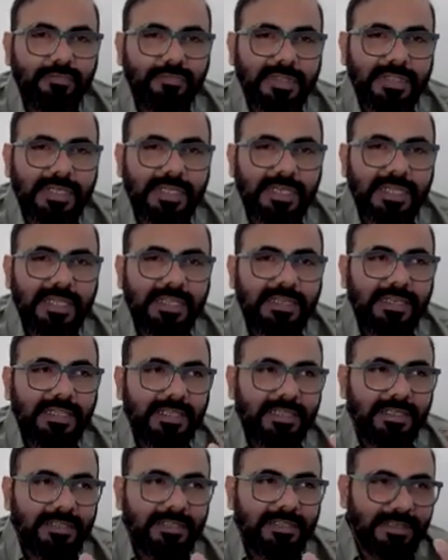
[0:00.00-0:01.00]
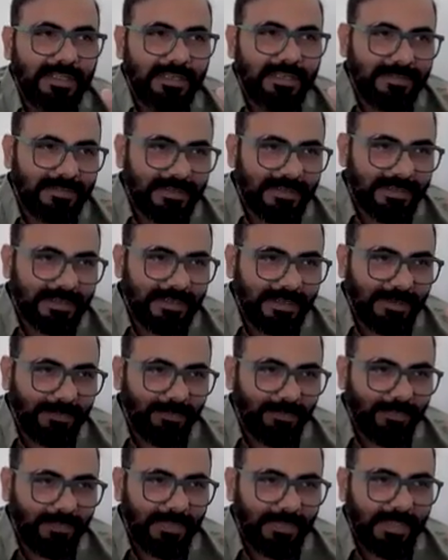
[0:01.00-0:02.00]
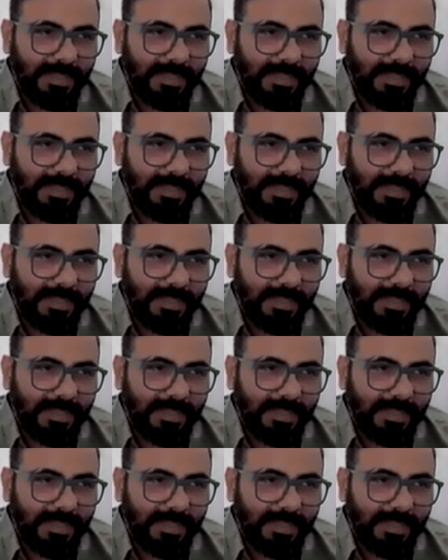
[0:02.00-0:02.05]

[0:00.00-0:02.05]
With Greek league, there is a